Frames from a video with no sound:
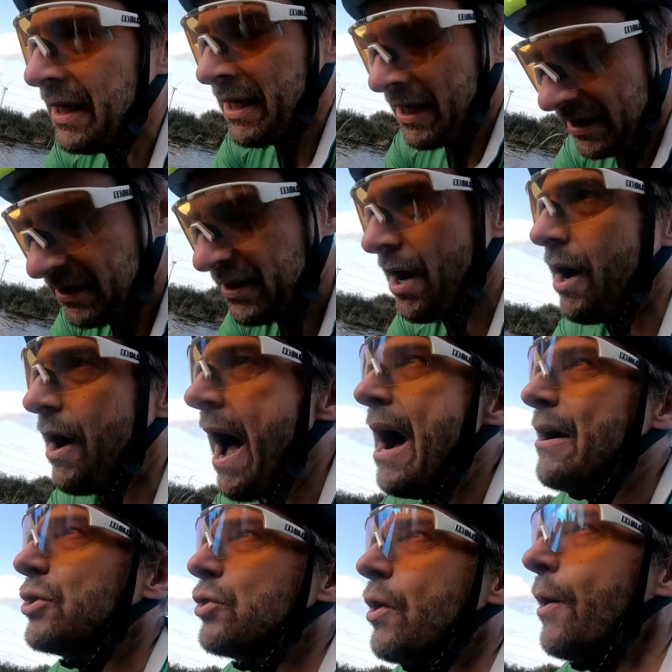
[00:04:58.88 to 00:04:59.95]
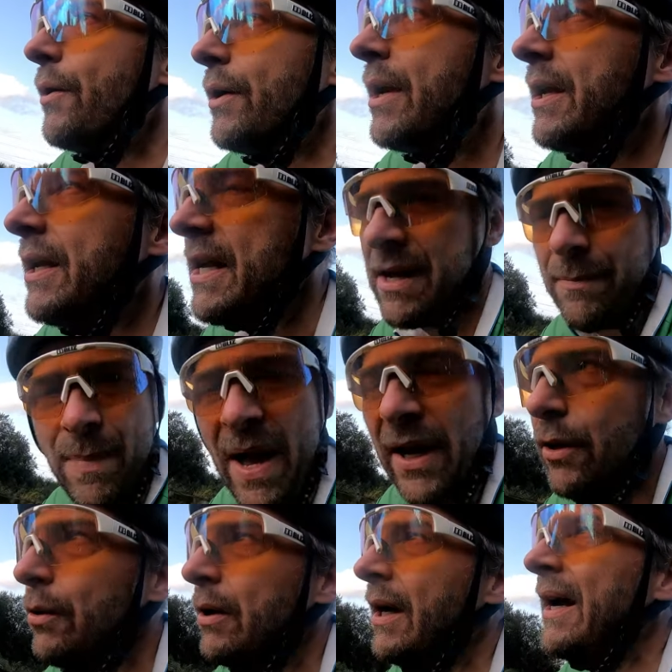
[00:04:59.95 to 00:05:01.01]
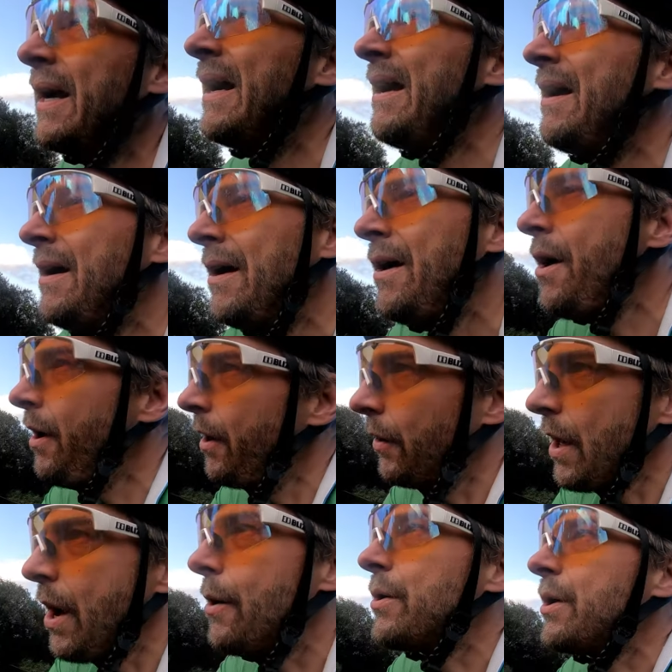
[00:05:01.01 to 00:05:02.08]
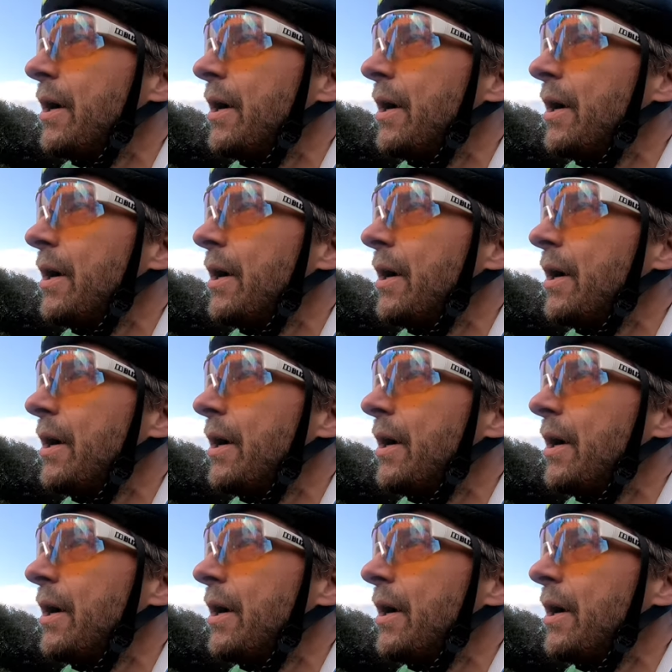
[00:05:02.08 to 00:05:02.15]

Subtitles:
It's not how strong you can pedal, although